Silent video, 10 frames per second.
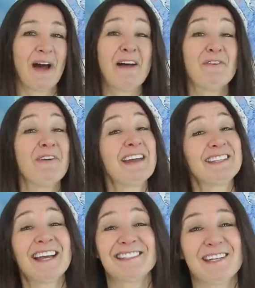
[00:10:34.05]
Have a
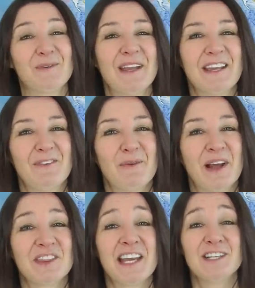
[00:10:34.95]
fantastic week,
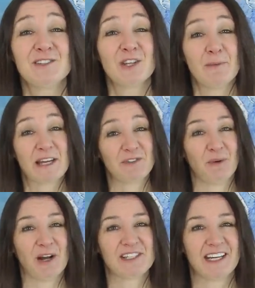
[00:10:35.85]
everyone. Thank you so much for
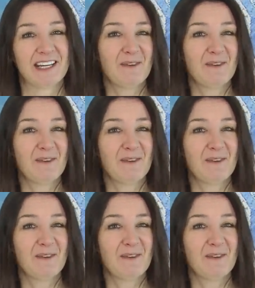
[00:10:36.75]
watching.